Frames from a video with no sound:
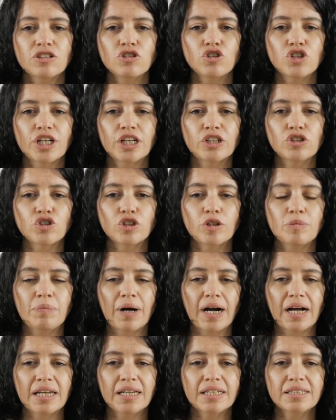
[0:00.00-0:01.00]
change the
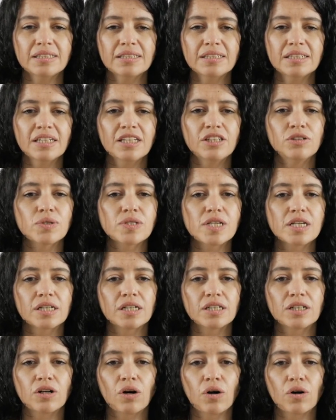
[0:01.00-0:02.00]
palette, using
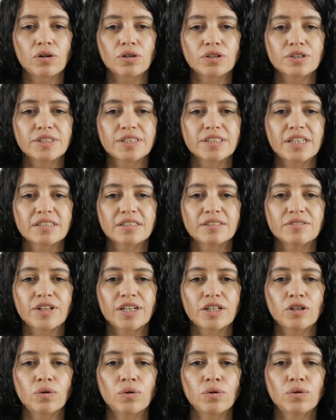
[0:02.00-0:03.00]
colors that
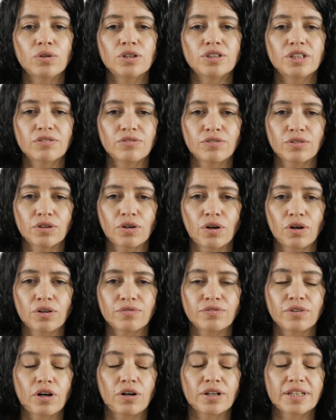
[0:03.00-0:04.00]
recall the
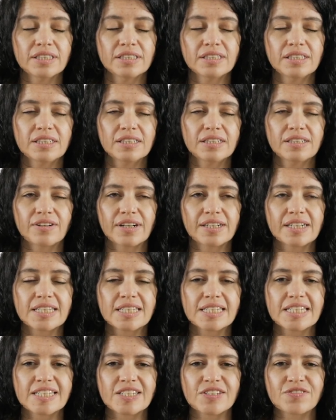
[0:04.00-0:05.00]
Florentine
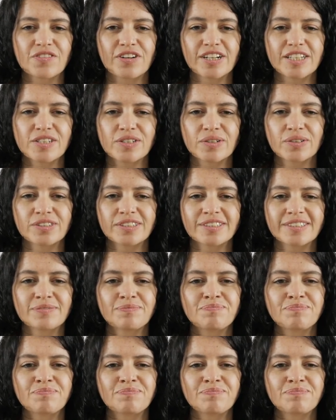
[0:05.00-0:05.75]
Renaissance frescoes.